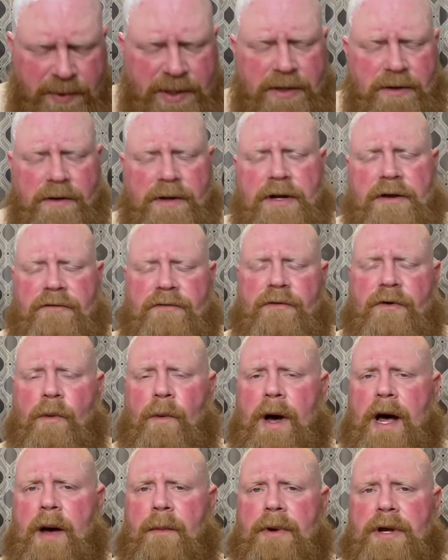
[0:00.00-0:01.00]
doing this for a
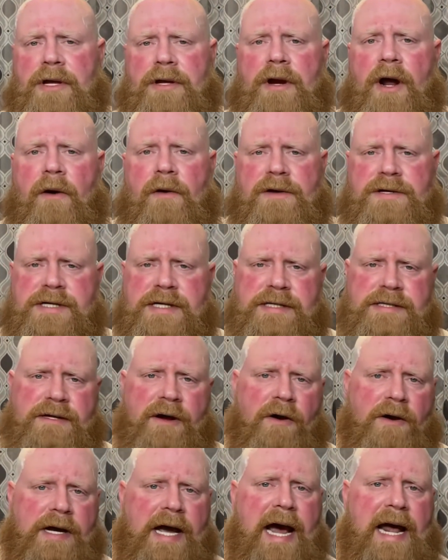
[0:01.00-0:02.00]
while, but you notice it
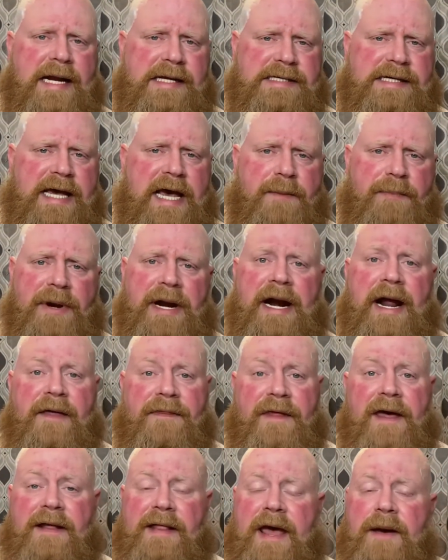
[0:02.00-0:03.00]
start kind of skipping, and I
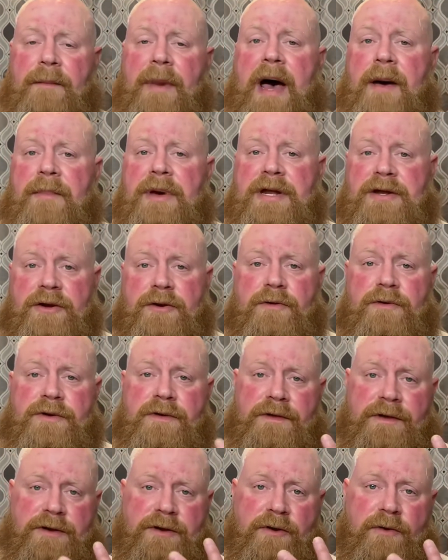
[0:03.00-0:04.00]
think that might be due to
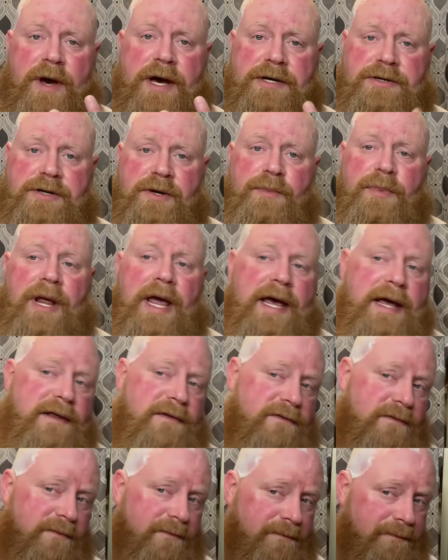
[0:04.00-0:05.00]
the 2 extra
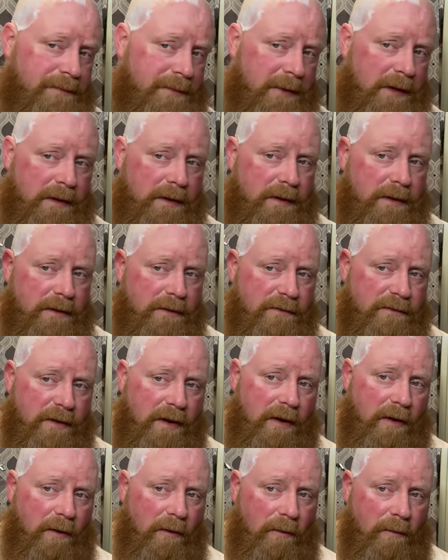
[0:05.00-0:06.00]
blades.
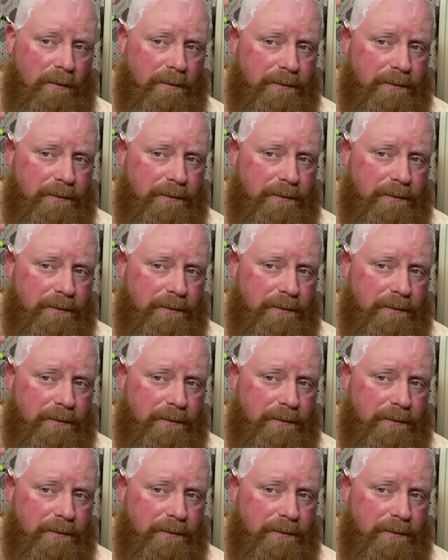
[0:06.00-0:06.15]
So,